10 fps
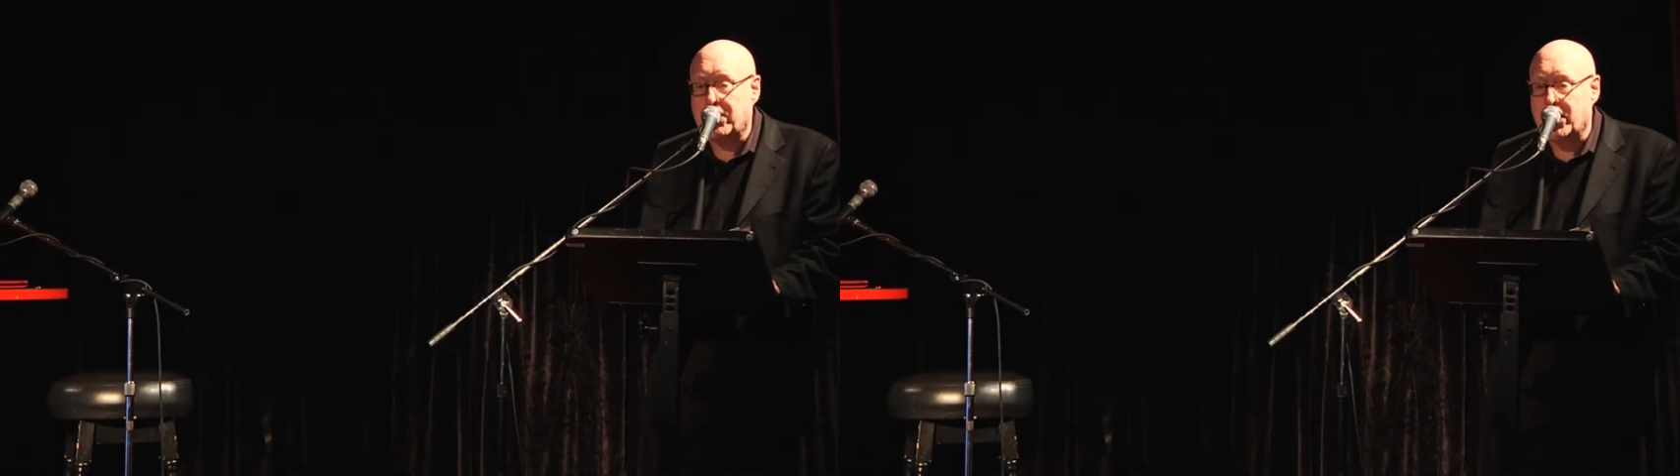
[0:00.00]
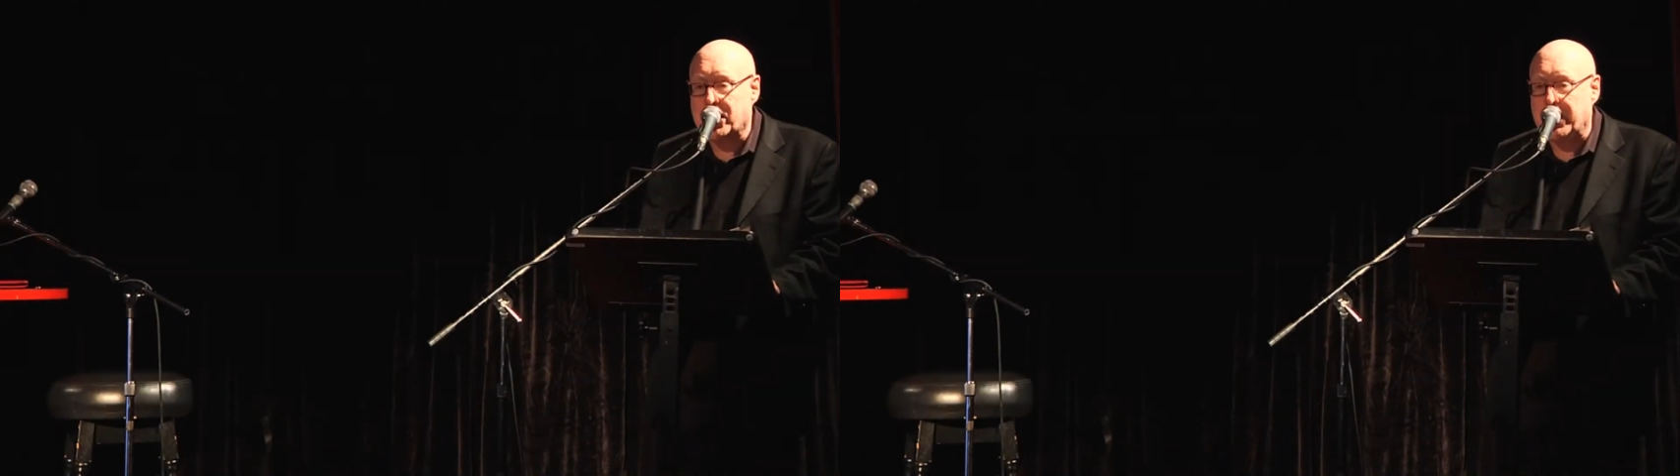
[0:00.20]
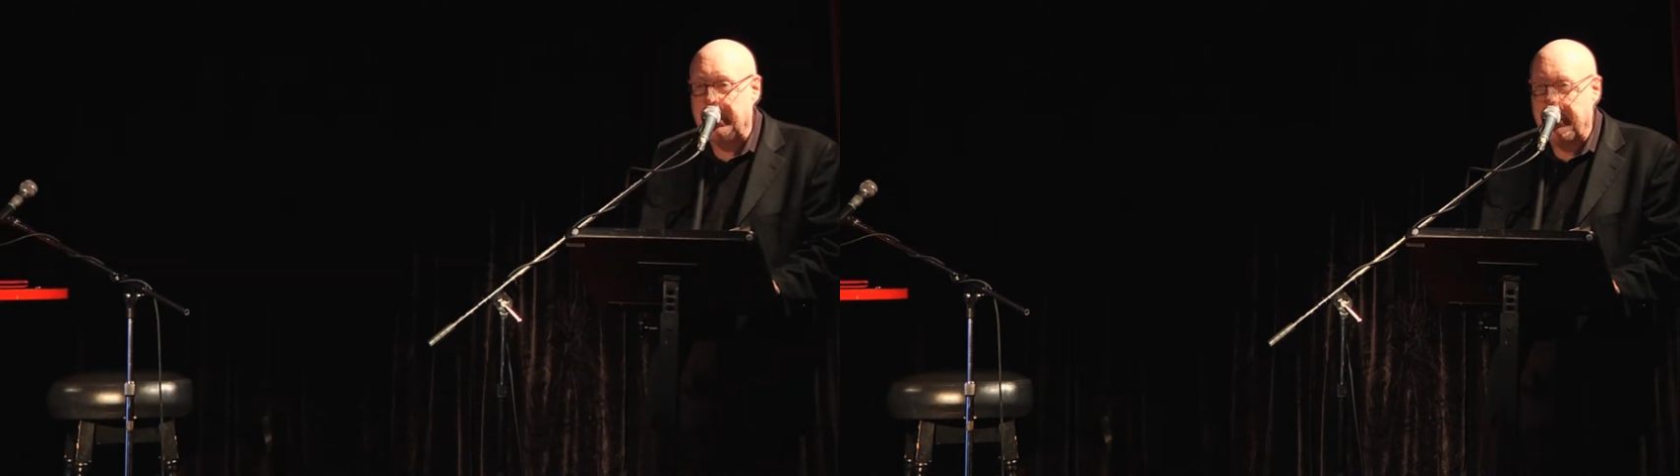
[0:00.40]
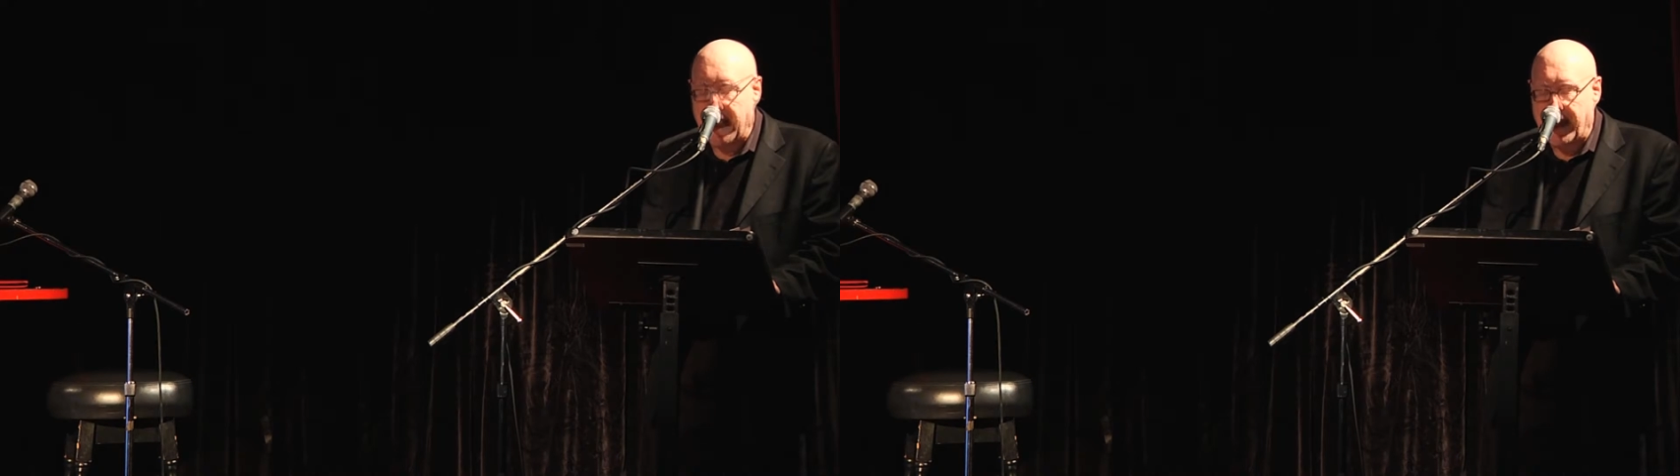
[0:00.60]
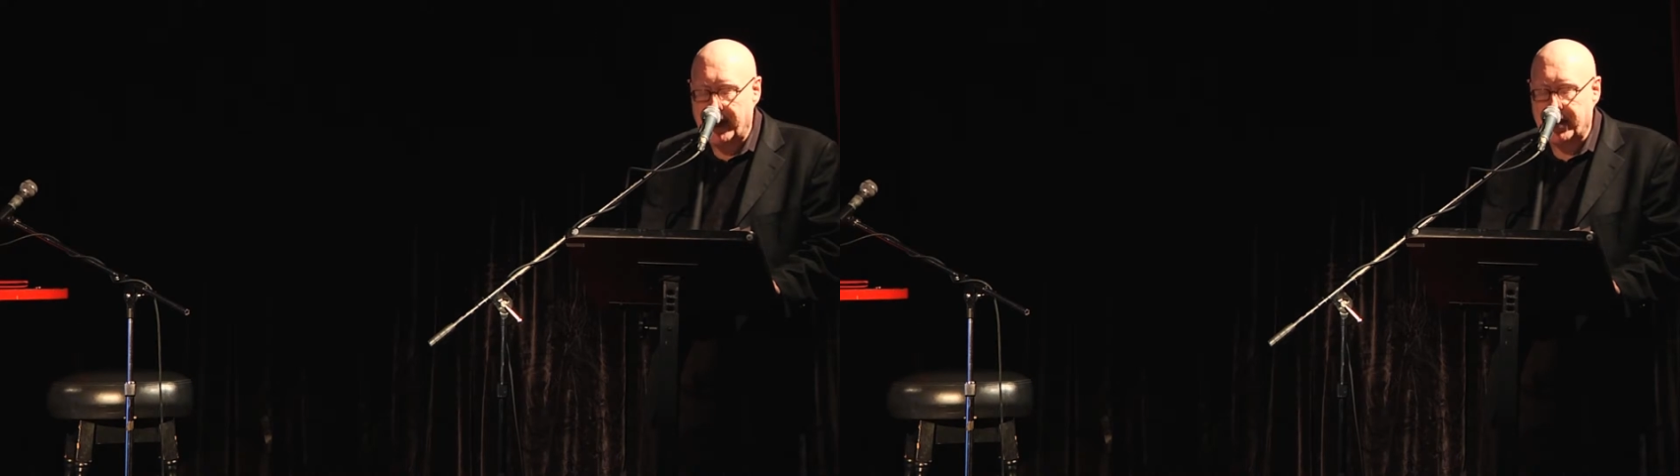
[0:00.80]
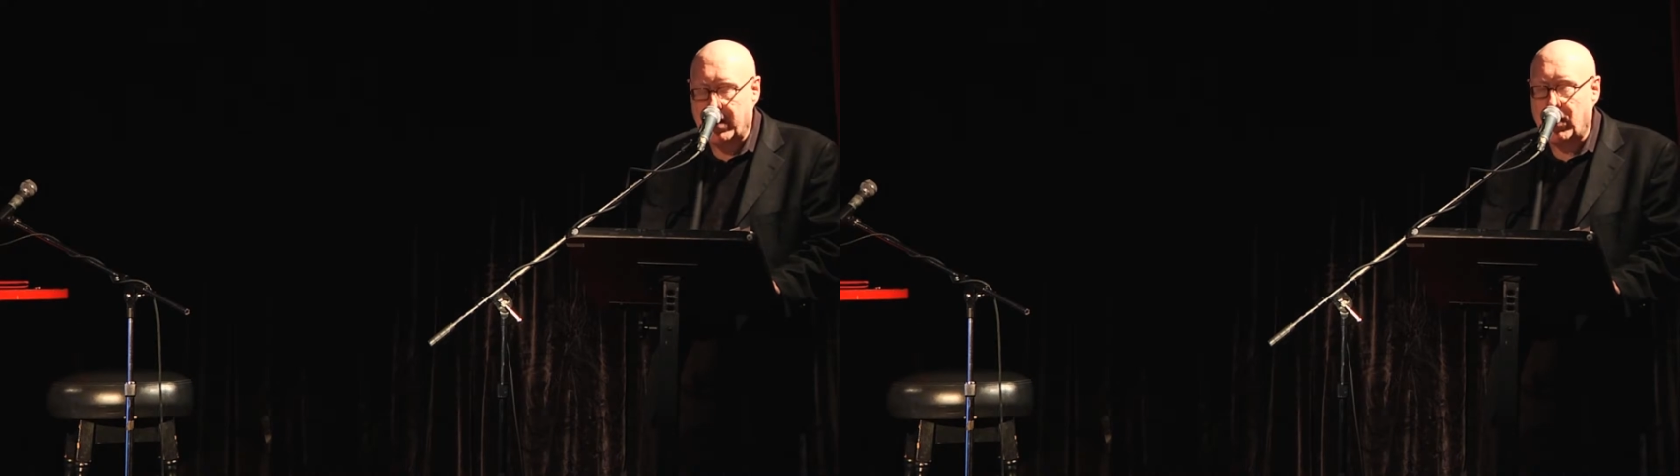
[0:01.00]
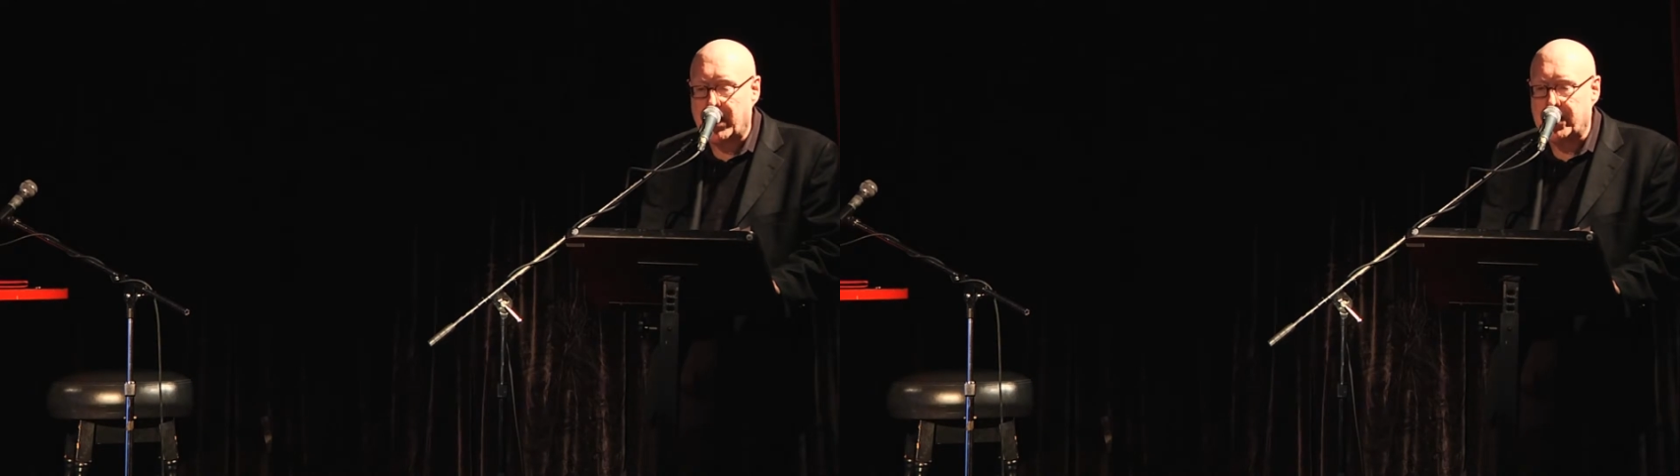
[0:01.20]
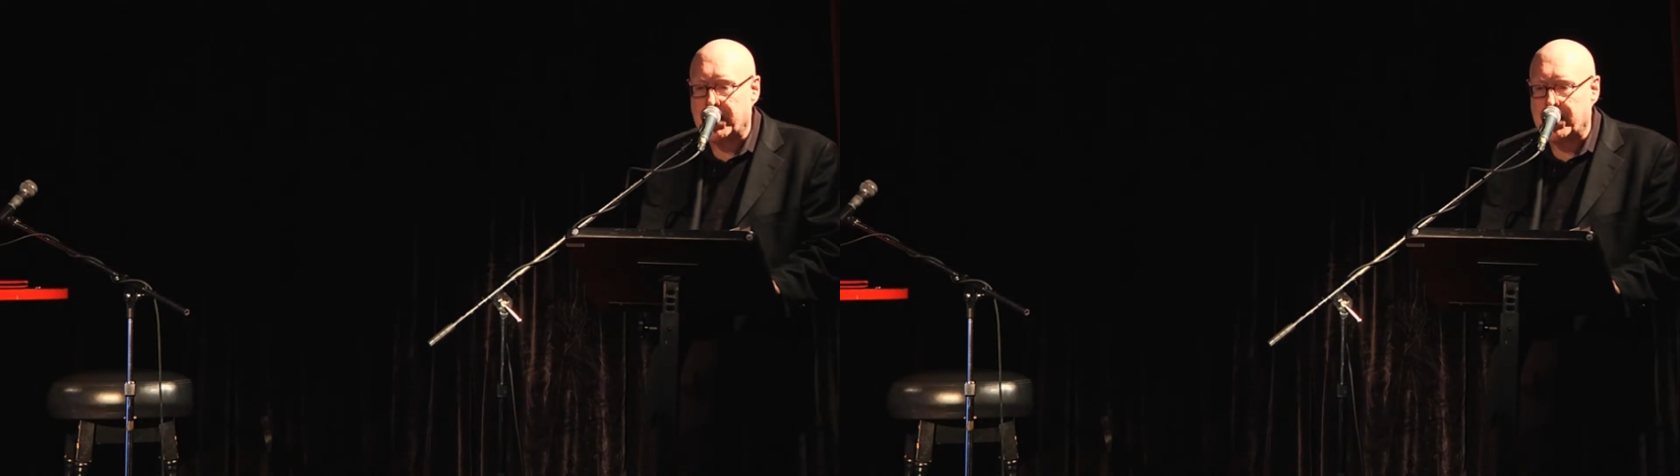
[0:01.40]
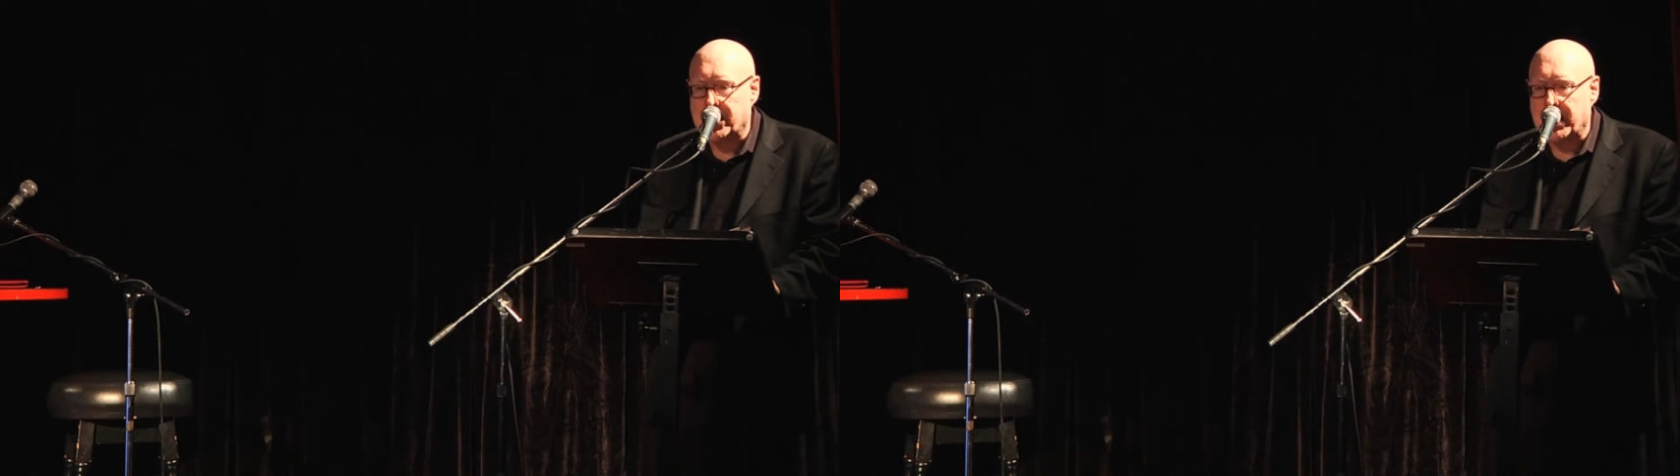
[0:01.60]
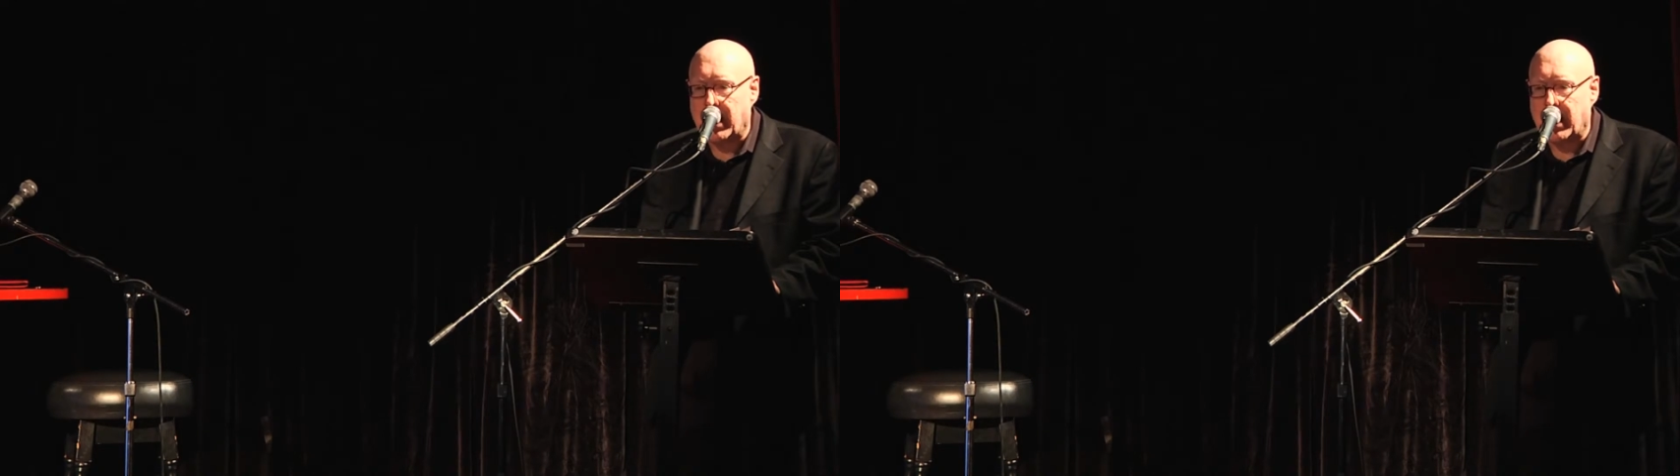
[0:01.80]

person to ask the questions,